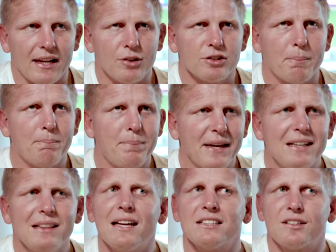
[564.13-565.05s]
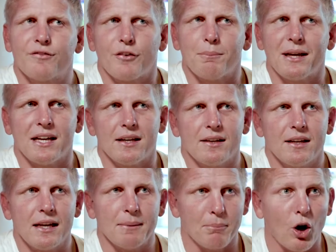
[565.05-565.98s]
and it was a big lesson for me
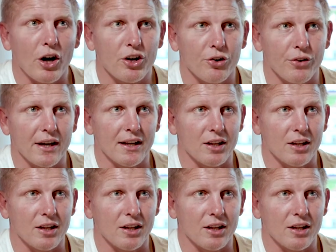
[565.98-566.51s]
in my career.